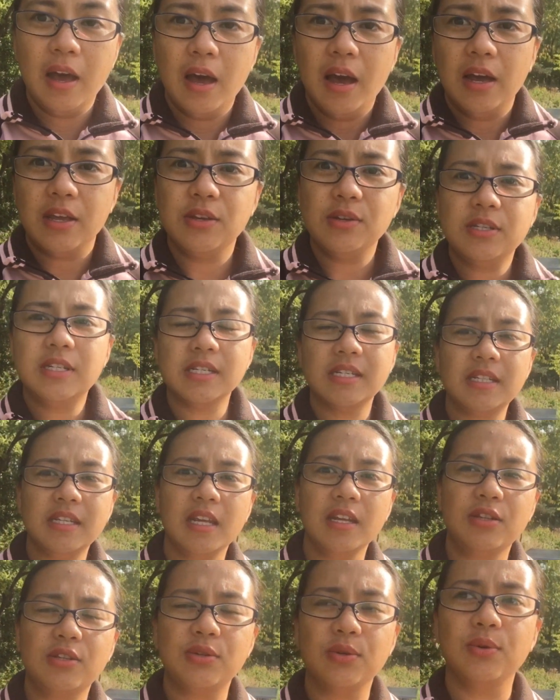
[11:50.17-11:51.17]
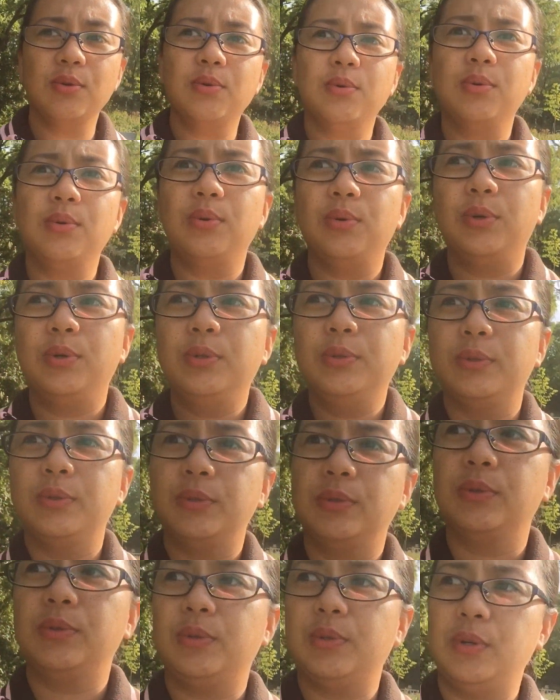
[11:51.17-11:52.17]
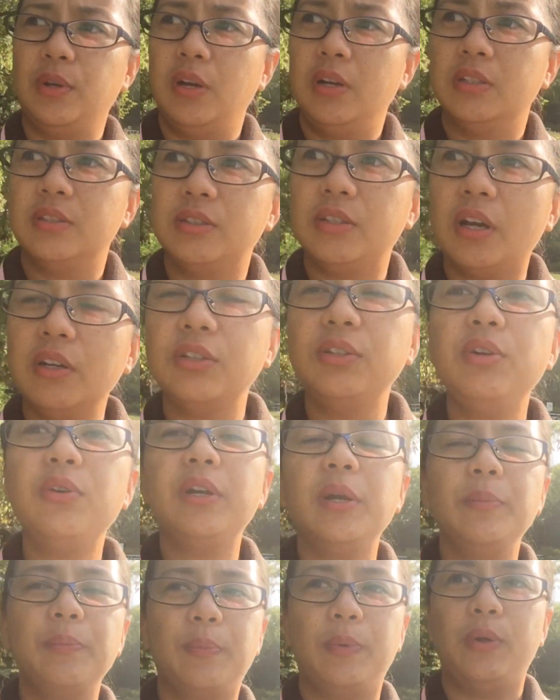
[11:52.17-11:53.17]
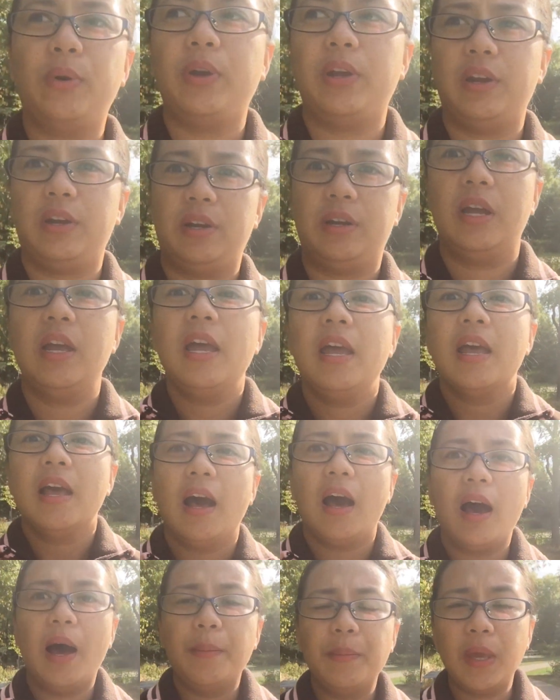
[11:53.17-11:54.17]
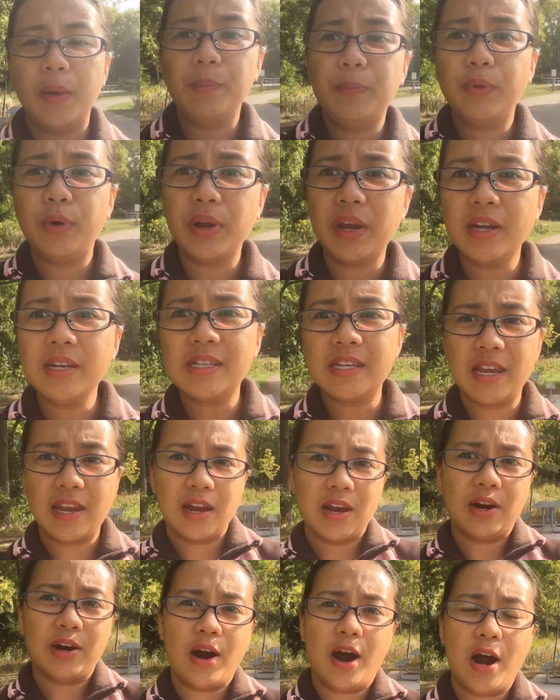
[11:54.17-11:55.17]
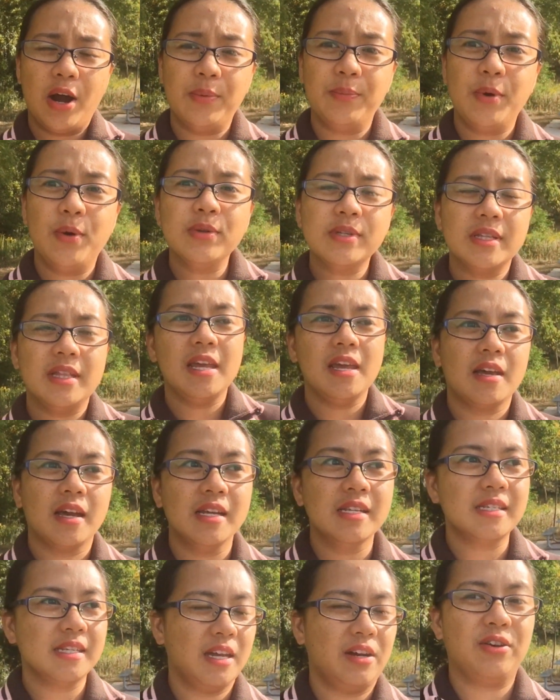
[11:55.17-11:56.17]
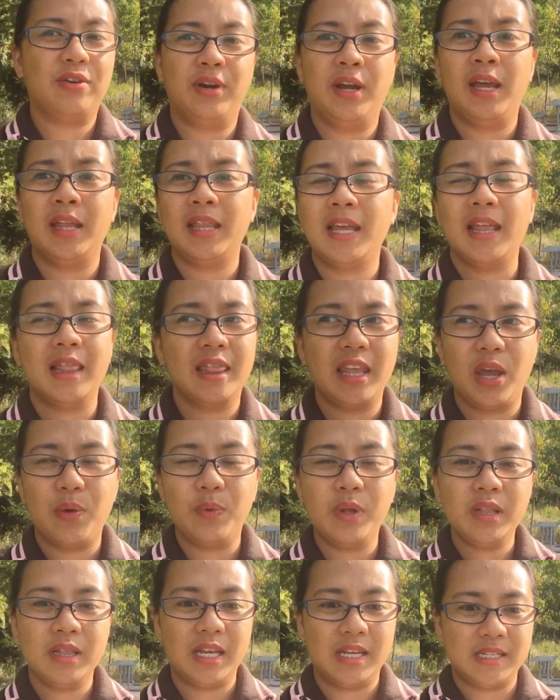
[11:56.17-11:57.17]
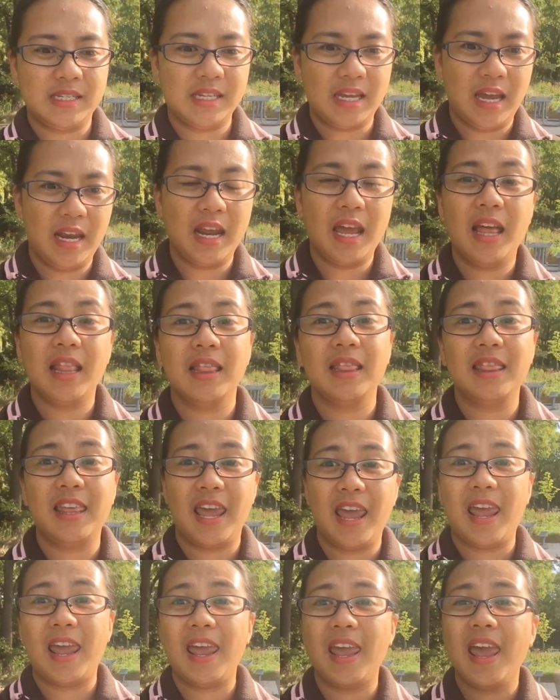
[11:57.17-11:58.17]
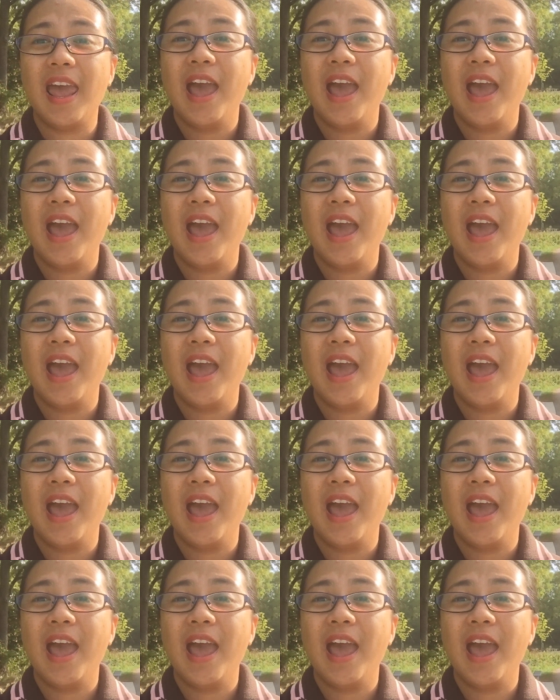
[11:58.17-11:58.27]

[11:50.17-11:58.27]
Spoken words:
You just need to talk to your employer. Employers here are mostly considerate and they will listen and they